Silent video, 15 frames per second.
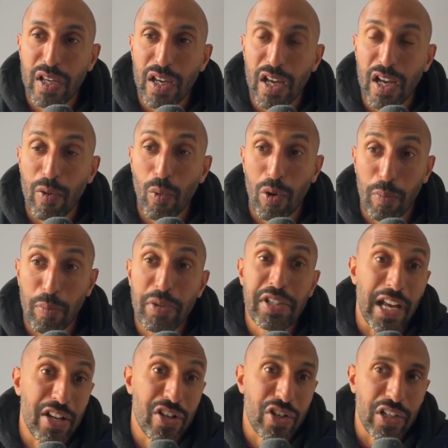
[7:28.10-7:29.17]
what
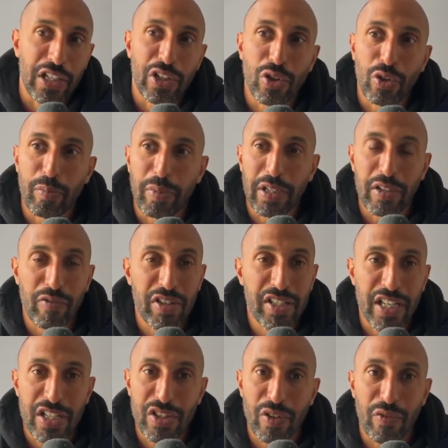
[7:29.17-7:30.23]
potentially could be a
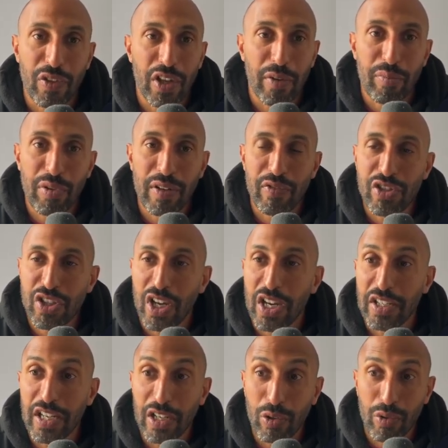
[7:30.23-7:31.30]
retest of the previous high
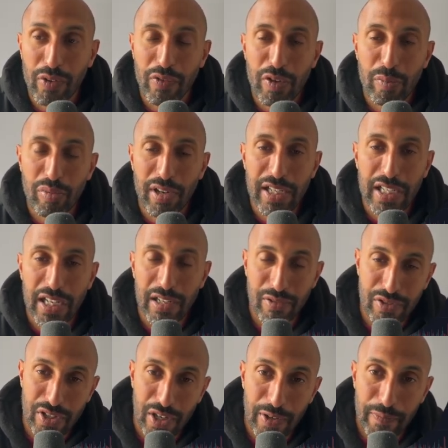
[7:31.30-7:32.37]
day, or even a breakout.
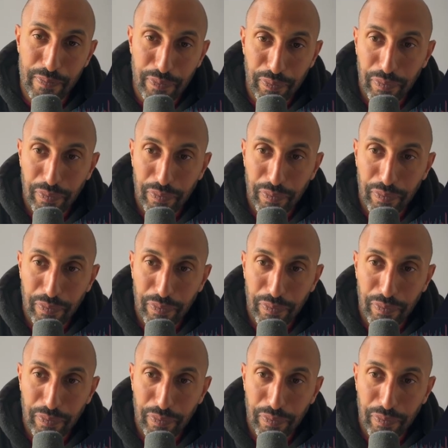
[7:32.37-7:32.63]
So,